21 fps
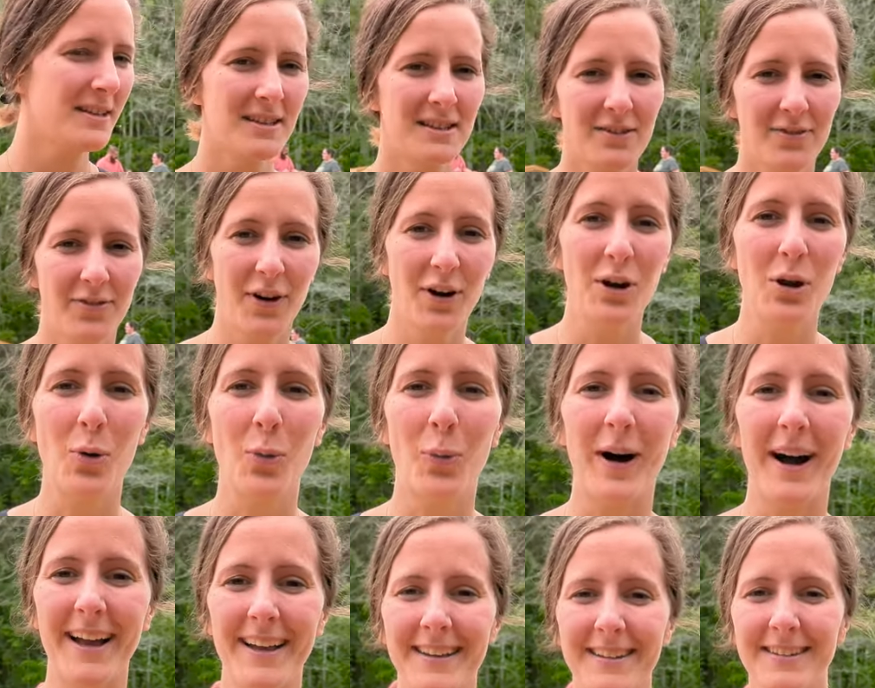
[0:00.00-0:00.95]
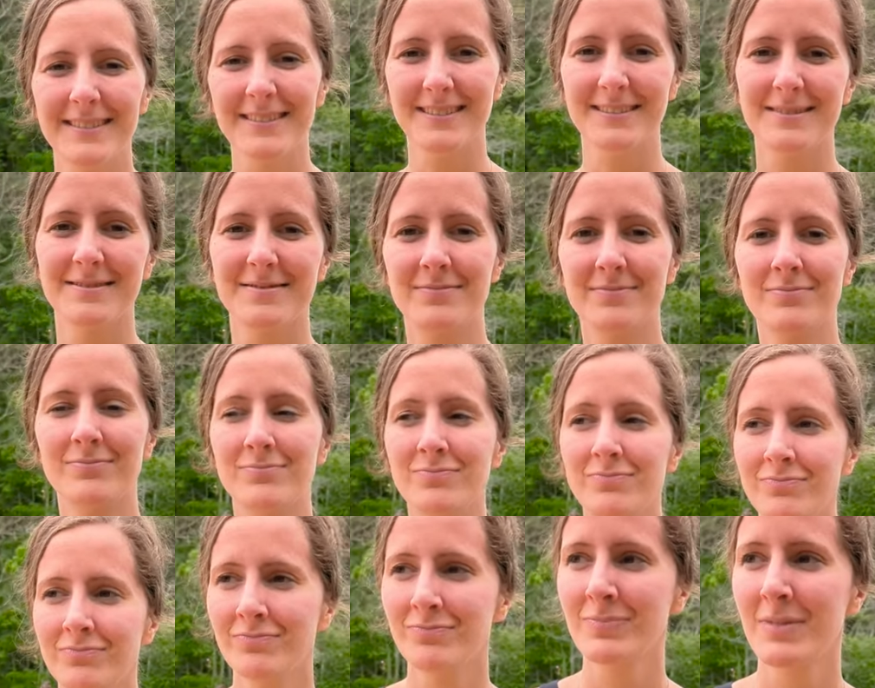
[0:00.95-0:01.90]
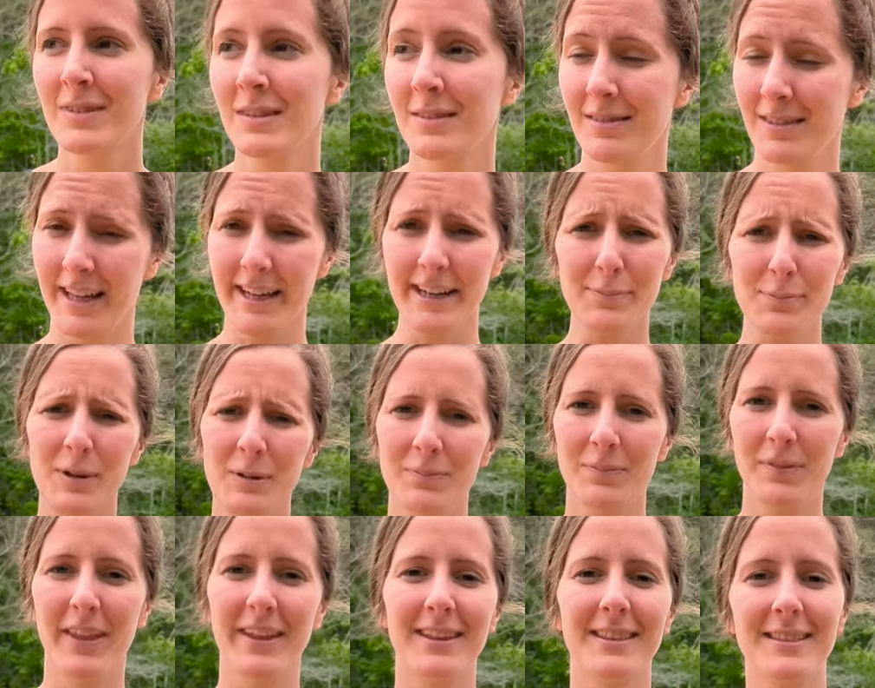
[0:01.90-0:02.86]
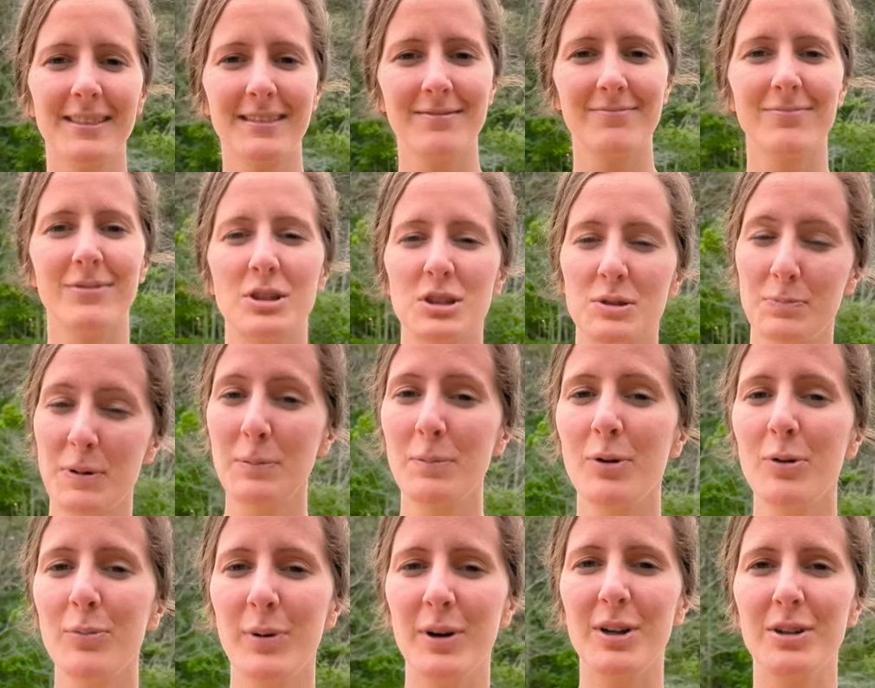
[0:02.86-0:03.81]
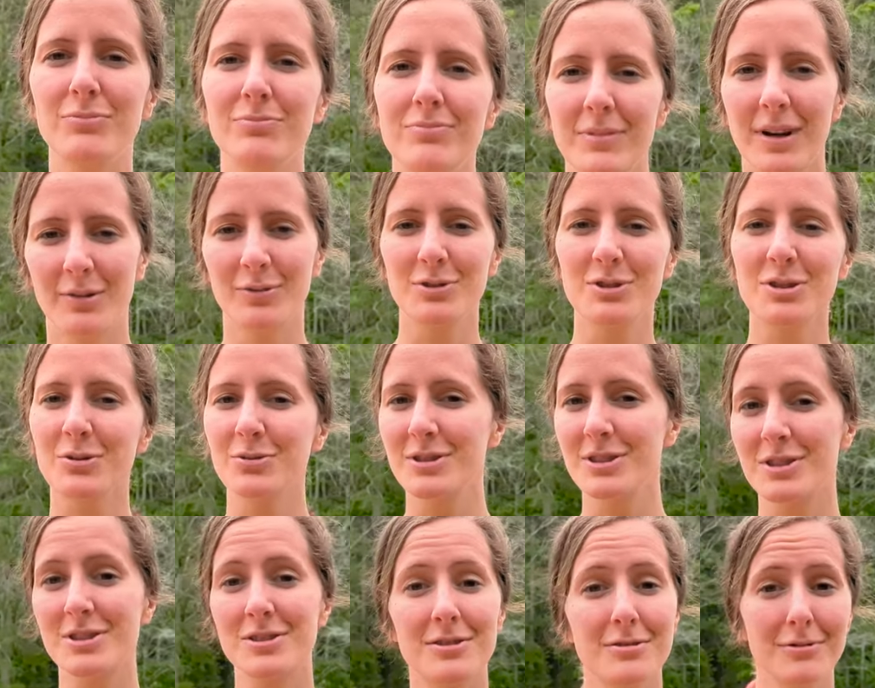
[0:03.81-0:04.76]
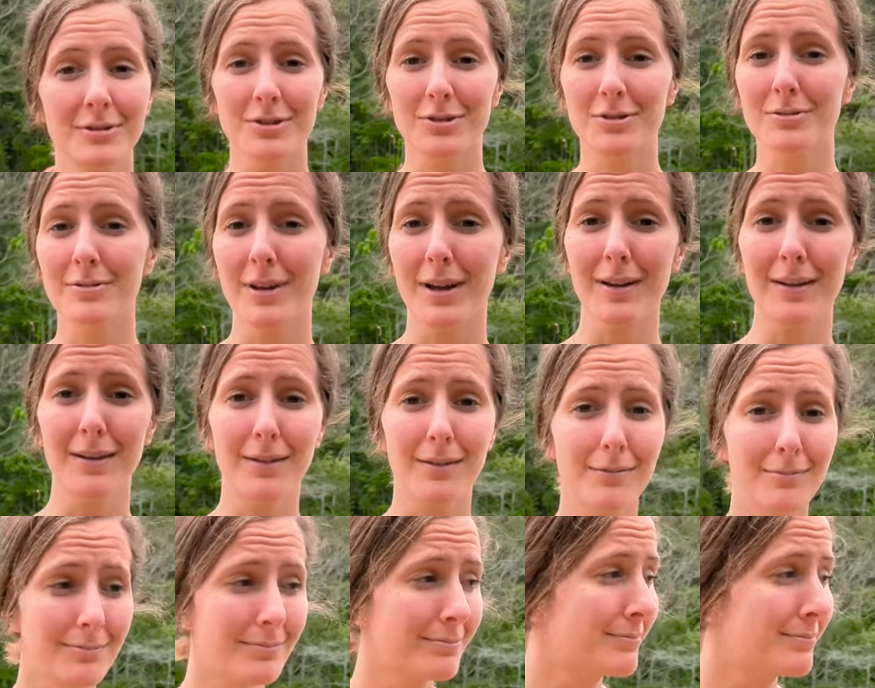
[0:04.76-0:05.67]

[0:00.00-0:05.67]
It's very quiet. A lot of people, like, there's people, but everyone's always just doing their own thing.